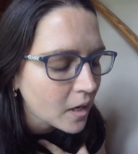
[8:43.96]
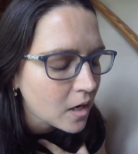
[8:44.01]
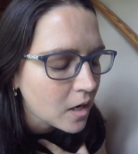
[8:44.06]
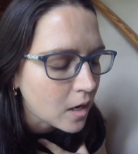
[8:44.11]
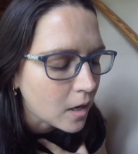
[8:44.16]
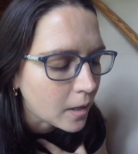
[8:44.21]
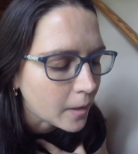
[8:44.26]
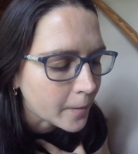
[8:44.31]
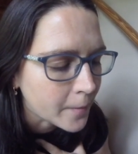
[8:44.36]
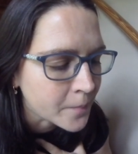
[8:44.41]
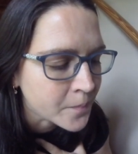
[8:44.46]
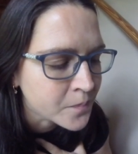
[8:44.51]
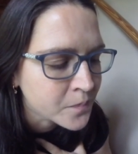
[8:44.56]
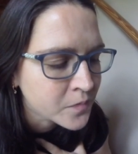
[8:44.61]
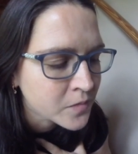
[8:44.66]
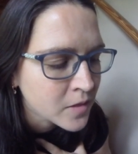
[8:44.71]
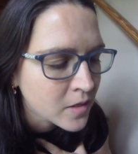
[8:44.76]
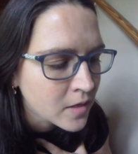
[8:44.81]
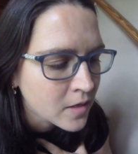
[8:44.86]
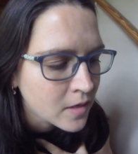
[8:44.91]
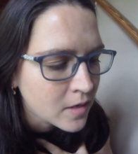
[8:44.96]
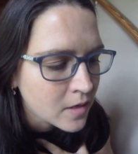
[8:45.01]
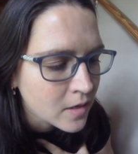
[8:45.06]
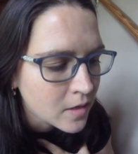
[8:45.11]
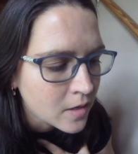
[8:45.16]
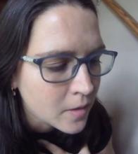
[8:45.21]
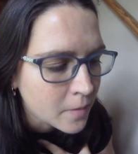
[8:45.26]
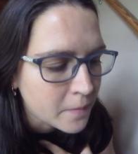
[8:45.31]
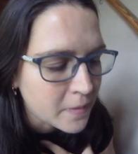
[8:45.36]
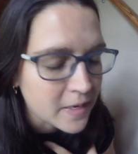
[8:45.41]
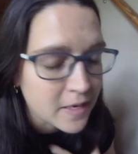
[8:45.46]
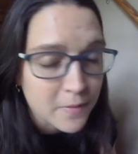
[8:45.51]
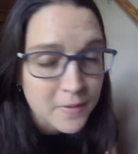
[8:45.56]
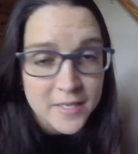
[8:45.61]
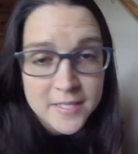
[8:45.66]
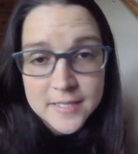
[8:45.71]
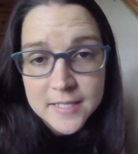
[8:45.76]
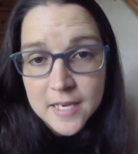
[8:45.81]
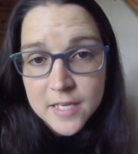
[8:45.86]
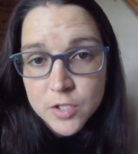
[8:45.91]
Um, but
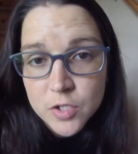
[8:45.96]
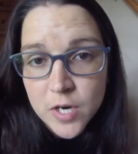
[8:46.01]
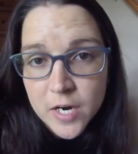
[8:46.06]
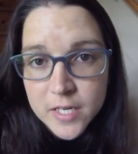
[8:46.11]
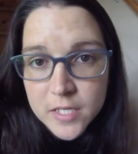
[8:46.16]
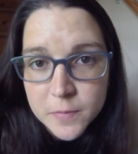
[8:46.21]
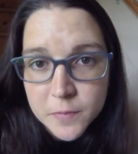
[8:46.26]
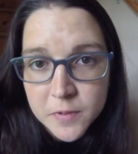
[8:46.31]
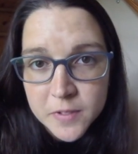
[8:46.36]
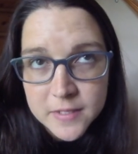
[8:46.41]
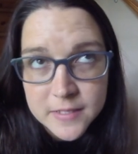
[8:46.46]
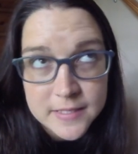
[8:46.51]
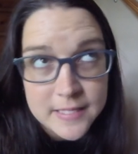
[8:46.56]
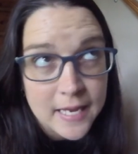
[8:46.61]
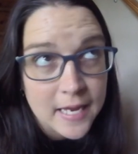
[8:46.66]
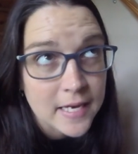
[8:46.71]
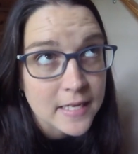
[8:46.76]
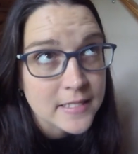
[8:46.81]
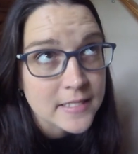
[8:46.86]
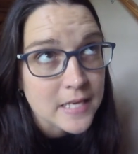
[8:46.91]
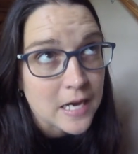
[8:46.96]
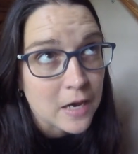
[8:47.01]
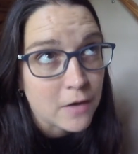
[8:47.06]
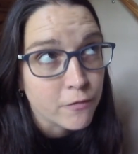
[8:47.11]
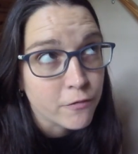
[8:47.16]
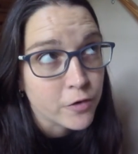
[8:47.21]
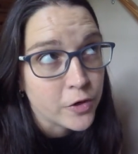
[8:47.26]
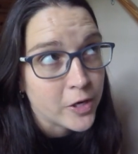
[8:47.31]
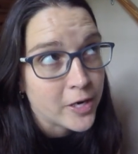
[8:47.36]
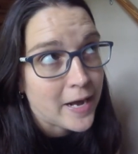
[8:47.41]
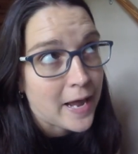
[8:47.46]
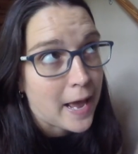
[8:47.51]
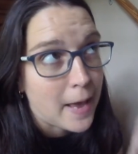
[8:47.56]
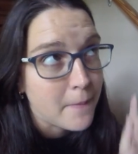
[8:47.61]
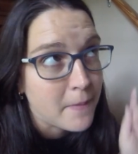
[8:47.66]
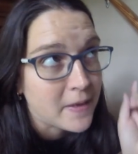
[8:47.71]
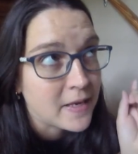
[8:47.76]
anyways, I tried to put Zane down for a nap.